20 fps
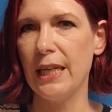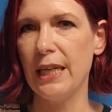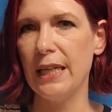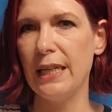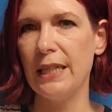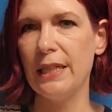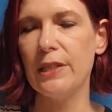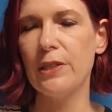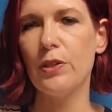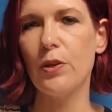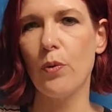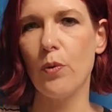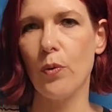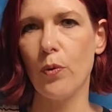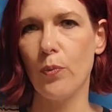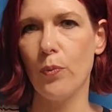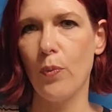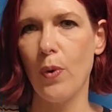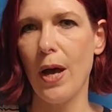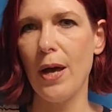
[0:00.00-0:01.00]
is
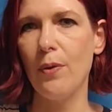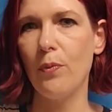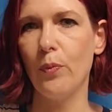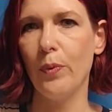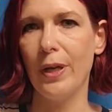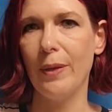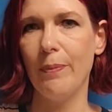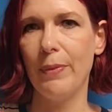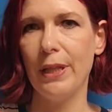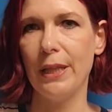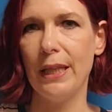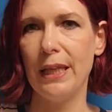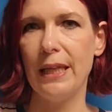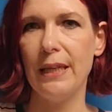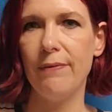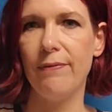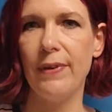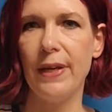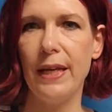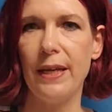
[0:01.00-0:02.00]
or what we
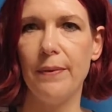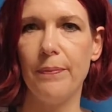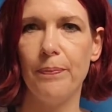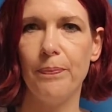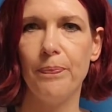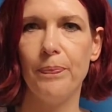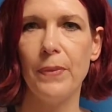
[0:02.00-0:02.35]
believe in.